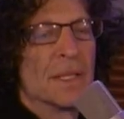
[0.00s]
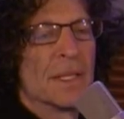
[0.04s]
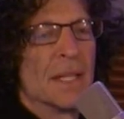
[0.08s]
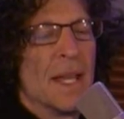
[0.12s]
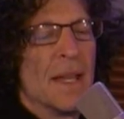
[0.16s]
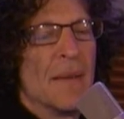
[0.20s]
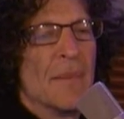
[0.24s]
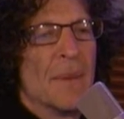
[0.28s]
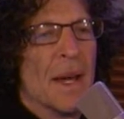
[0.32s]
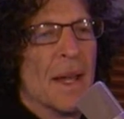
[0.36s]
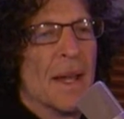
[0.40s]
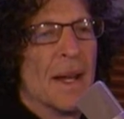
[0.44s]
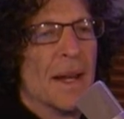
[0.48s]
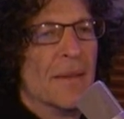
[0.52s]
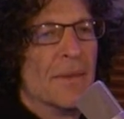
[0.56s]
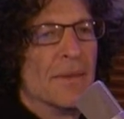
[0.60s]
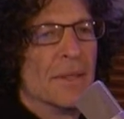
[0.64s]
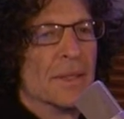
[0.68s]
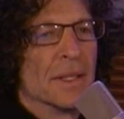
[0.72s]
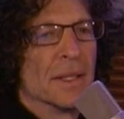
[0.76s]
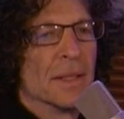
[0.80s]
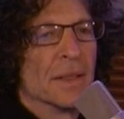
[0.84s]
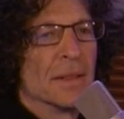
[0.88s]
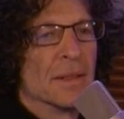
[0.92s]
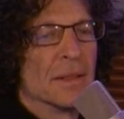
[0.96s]
to say about
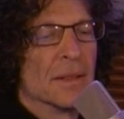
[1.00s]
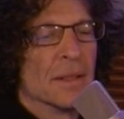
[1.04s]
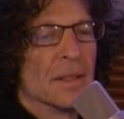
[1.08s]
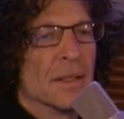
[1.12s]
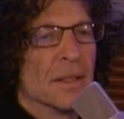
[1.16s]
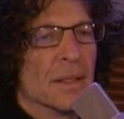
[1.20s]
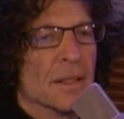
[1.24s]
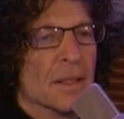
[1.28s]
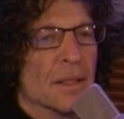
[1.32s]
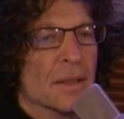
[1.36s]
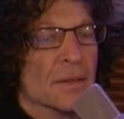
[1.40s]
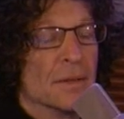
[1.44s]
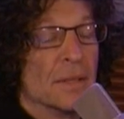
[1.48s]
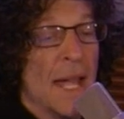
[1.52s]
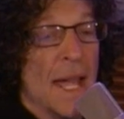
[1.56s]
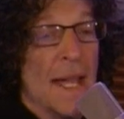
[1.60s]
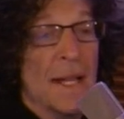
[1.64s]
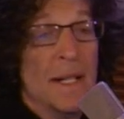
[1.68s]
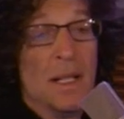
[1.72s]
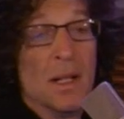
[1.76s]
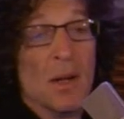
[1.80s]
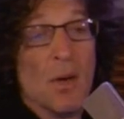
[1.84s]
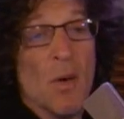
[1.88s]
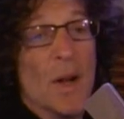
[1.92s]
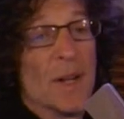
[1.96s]
everything.
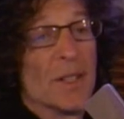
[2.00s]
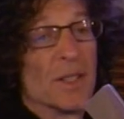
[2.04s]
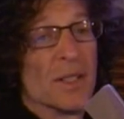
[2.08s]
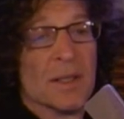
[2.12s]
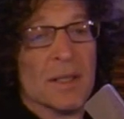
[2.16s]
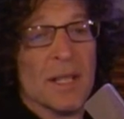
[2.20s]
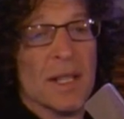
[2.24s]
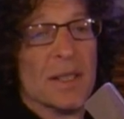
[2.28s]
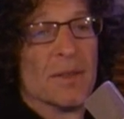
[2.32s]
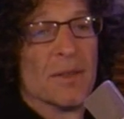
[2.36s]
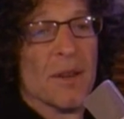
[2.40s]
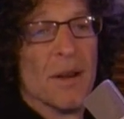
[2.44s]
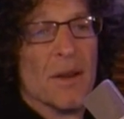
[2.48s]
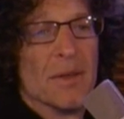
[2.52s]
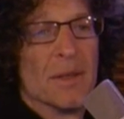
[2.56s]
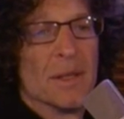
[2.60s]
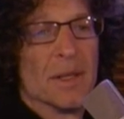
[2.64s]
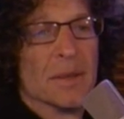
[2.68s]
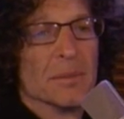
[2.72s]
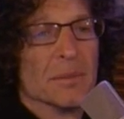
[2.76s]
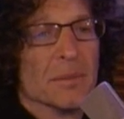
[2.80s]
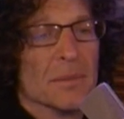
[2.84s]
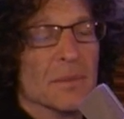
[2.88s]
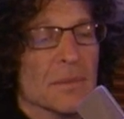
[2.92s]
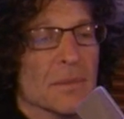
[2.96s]
Any question they throw at
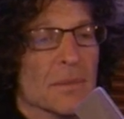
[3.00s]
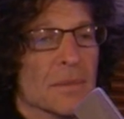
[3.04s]
him.